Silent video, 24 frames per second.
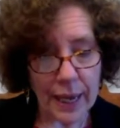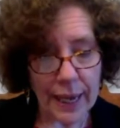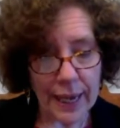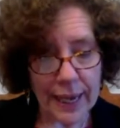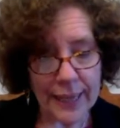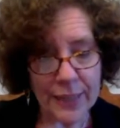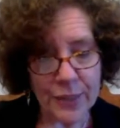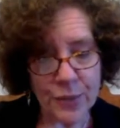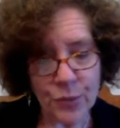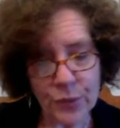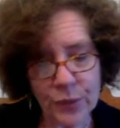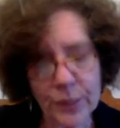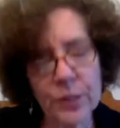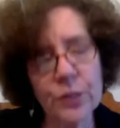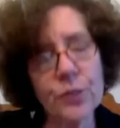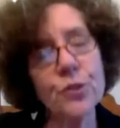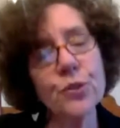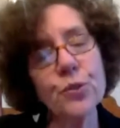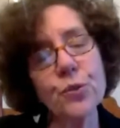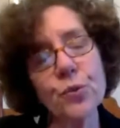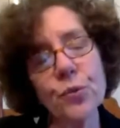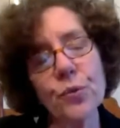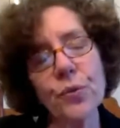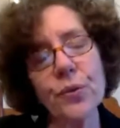It's really the
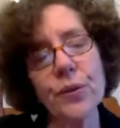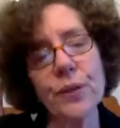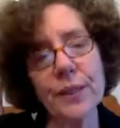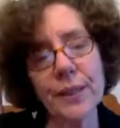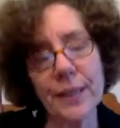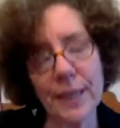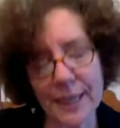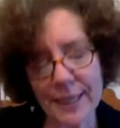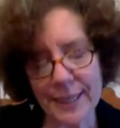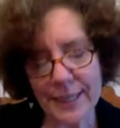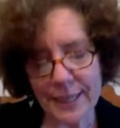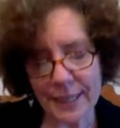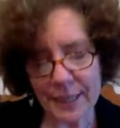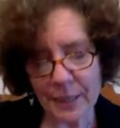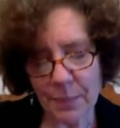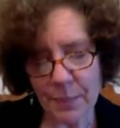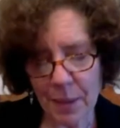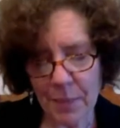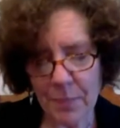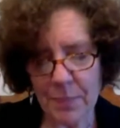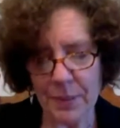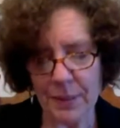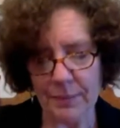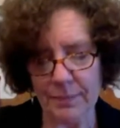story of the 19th
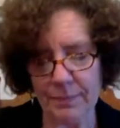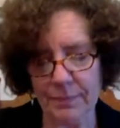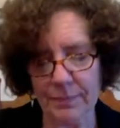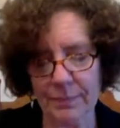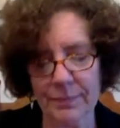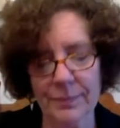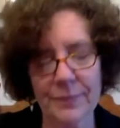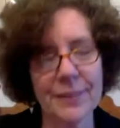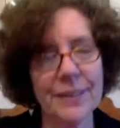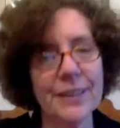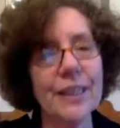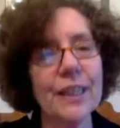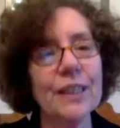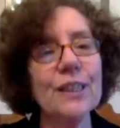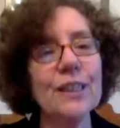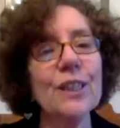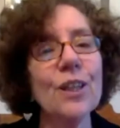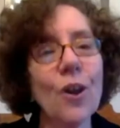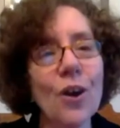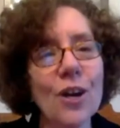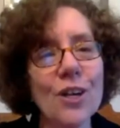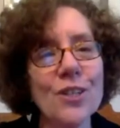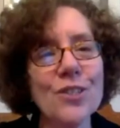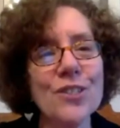Amendment, the
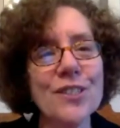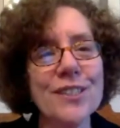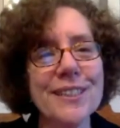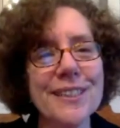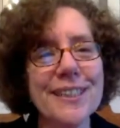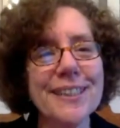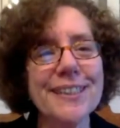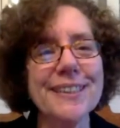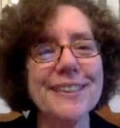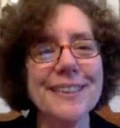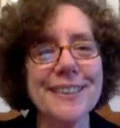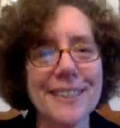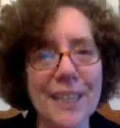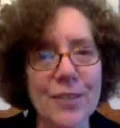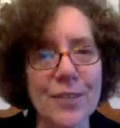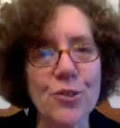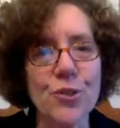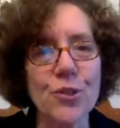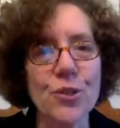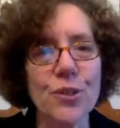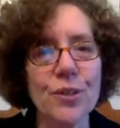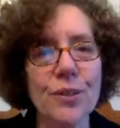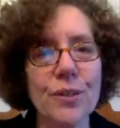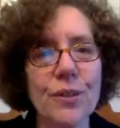largest
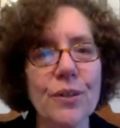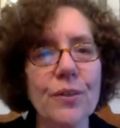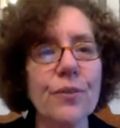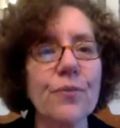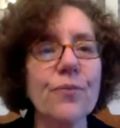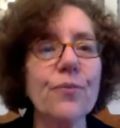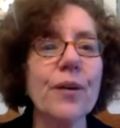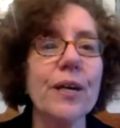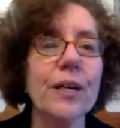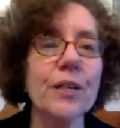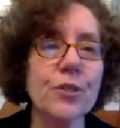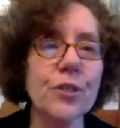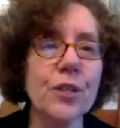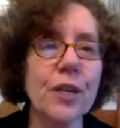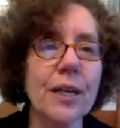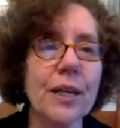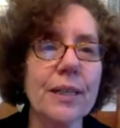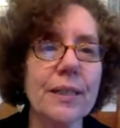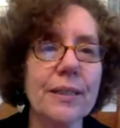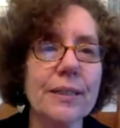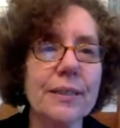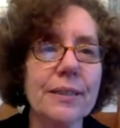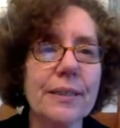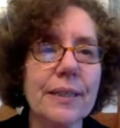extension of the
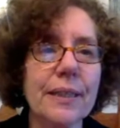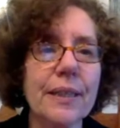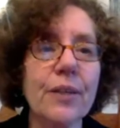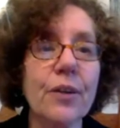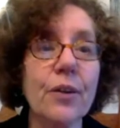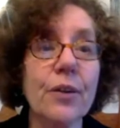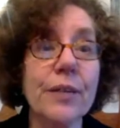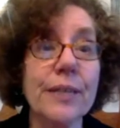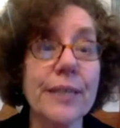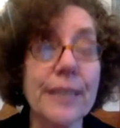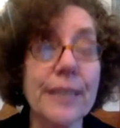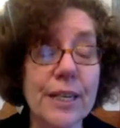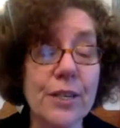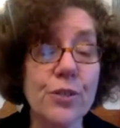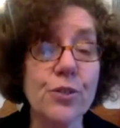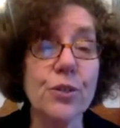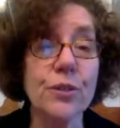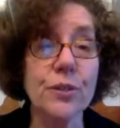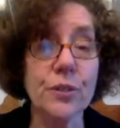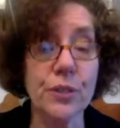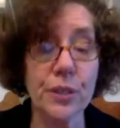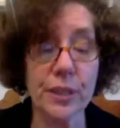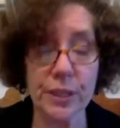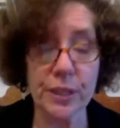franchise in our
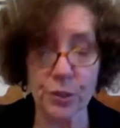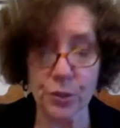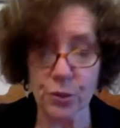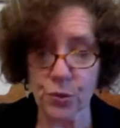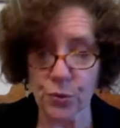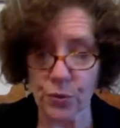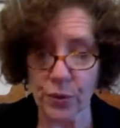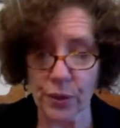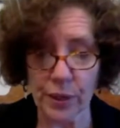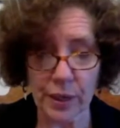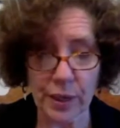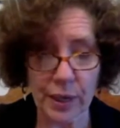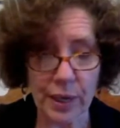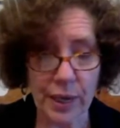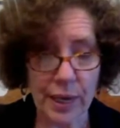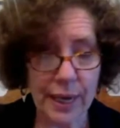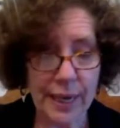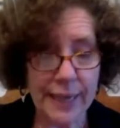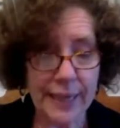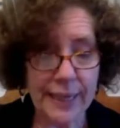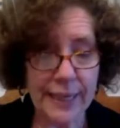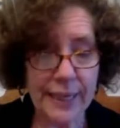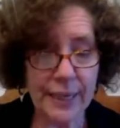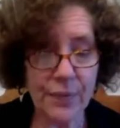nation's history,
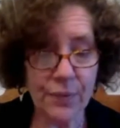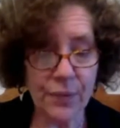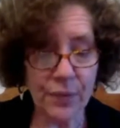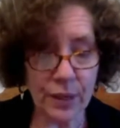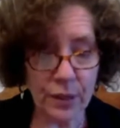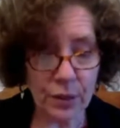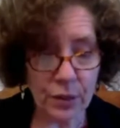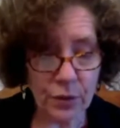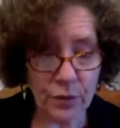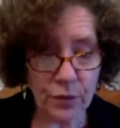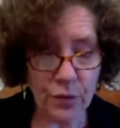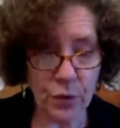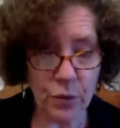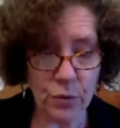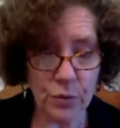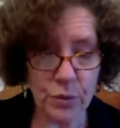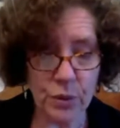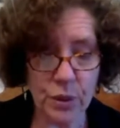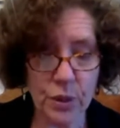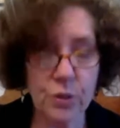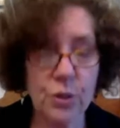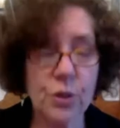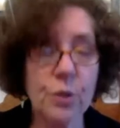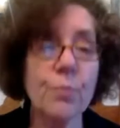giving the vote
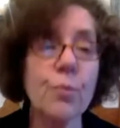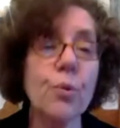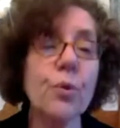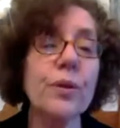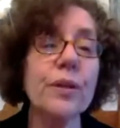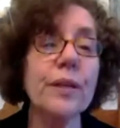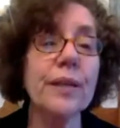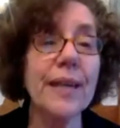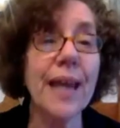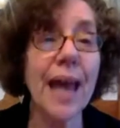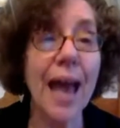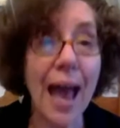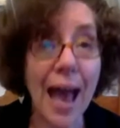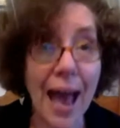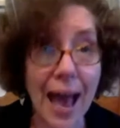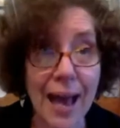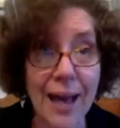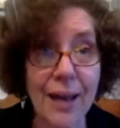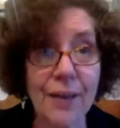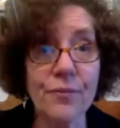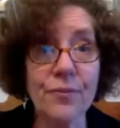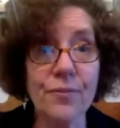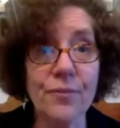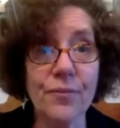to more than
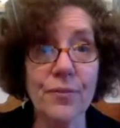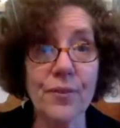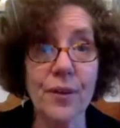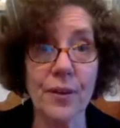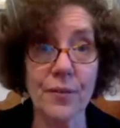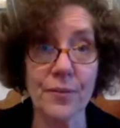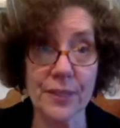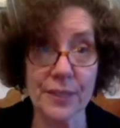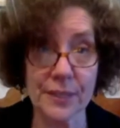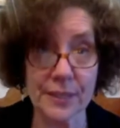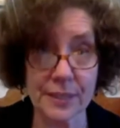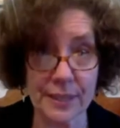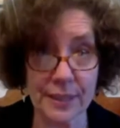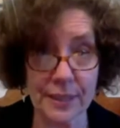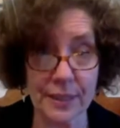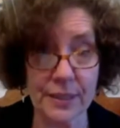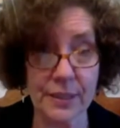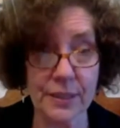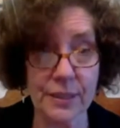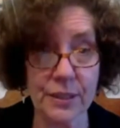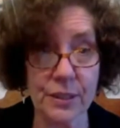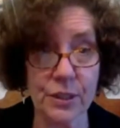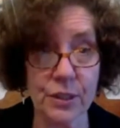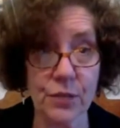half of the
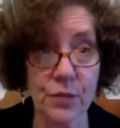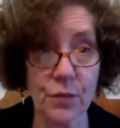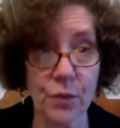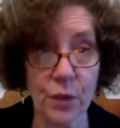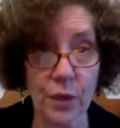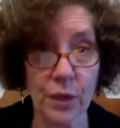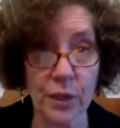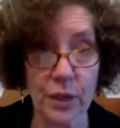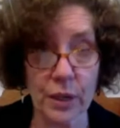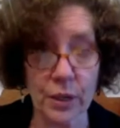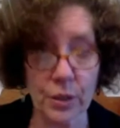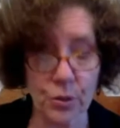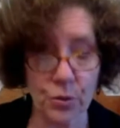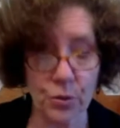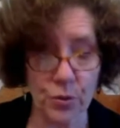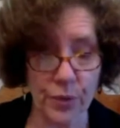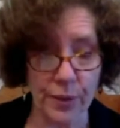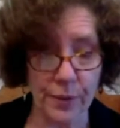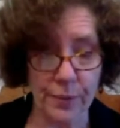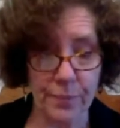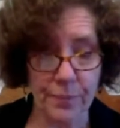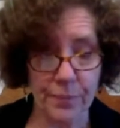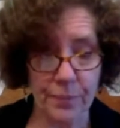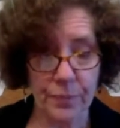citizens of our country,
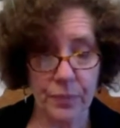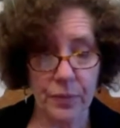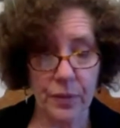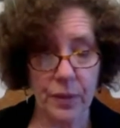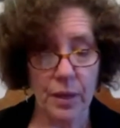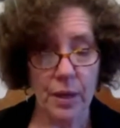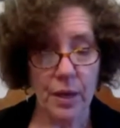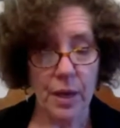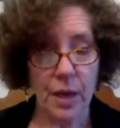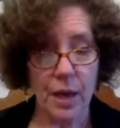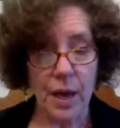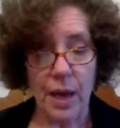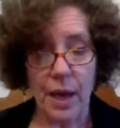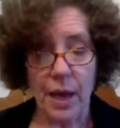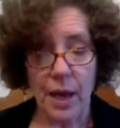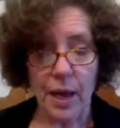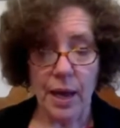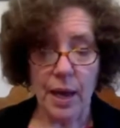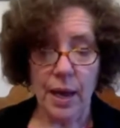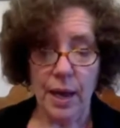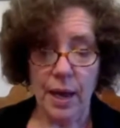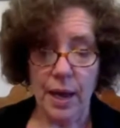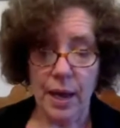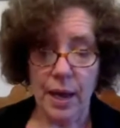who